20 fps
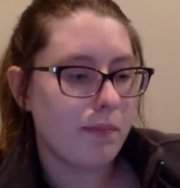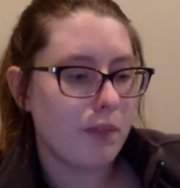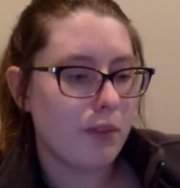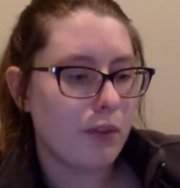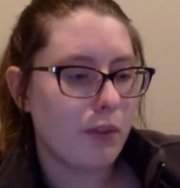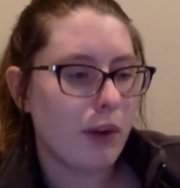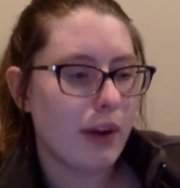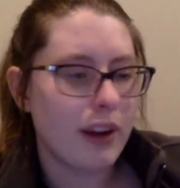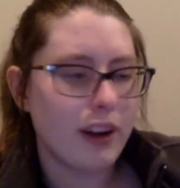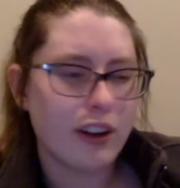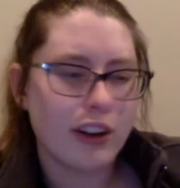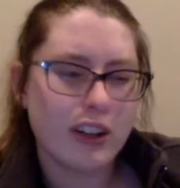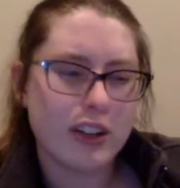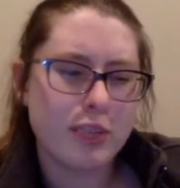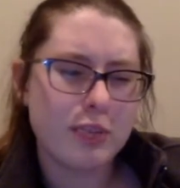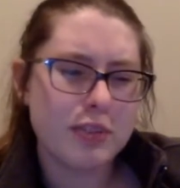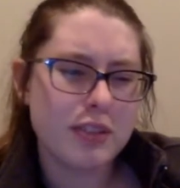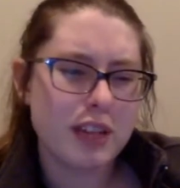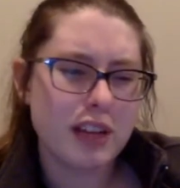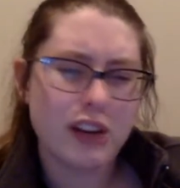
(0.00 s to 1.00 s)
White
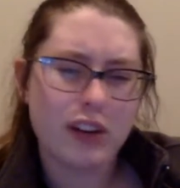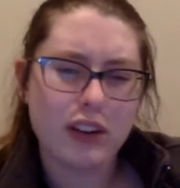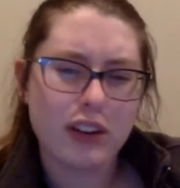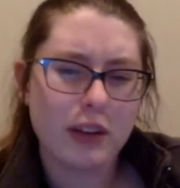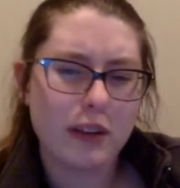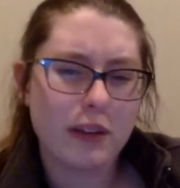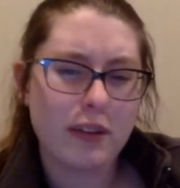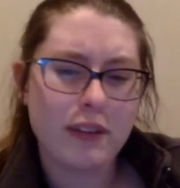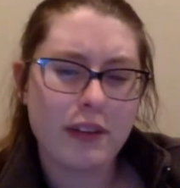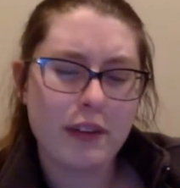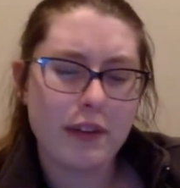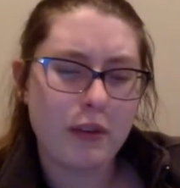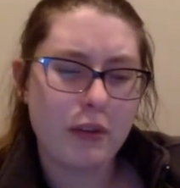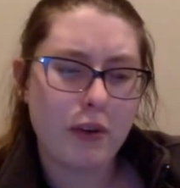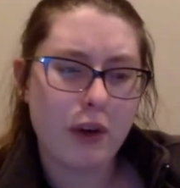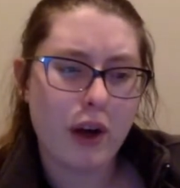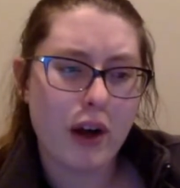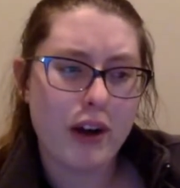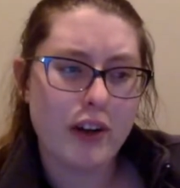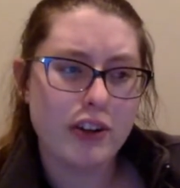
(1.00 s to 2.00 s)
Christmas, I don't think we've ever
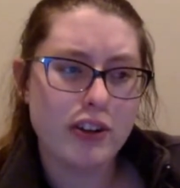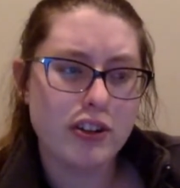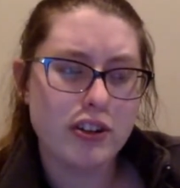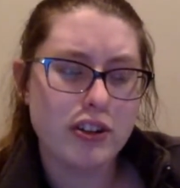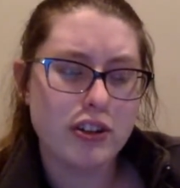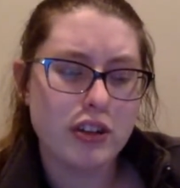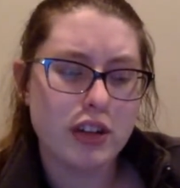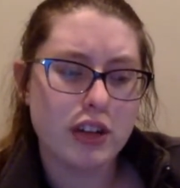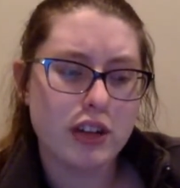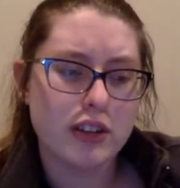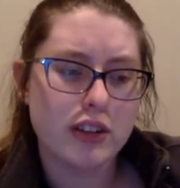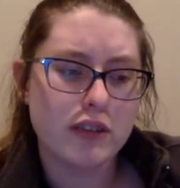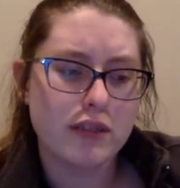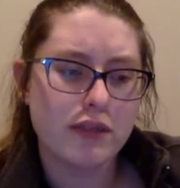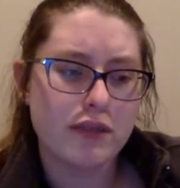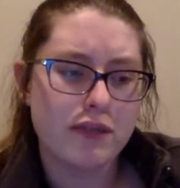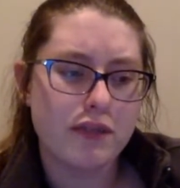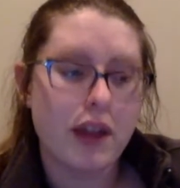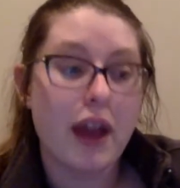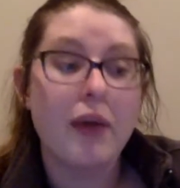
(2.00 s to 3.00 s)
watched as a
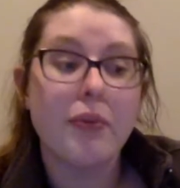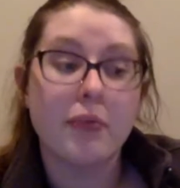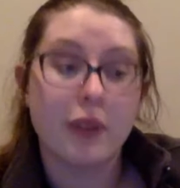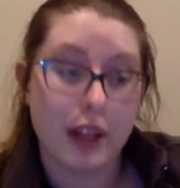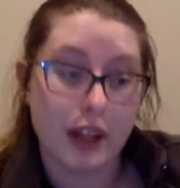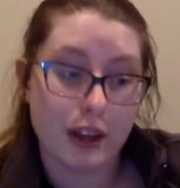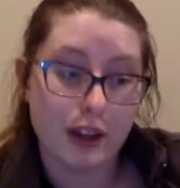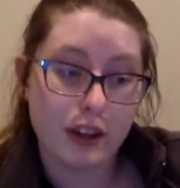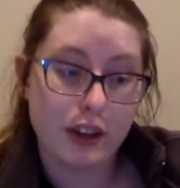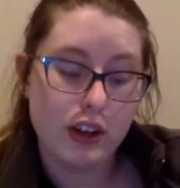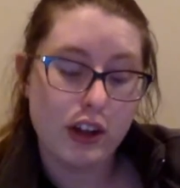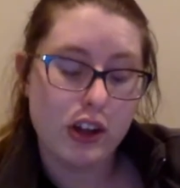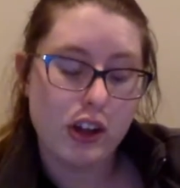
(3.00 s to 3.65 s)
family.